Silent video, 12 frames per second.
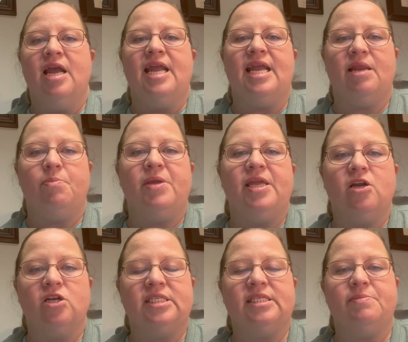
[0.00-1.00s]
it
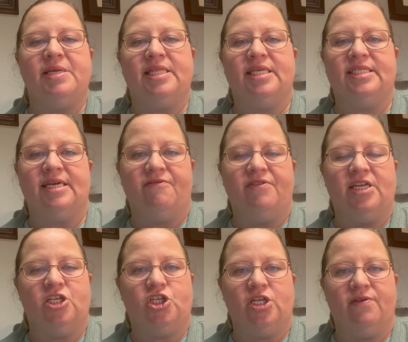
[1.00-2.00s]
appears to meet the
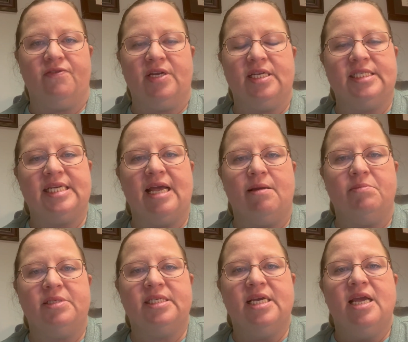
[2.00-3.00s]
definition of
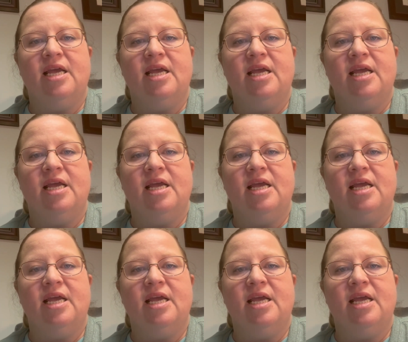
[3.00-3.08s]
contempt.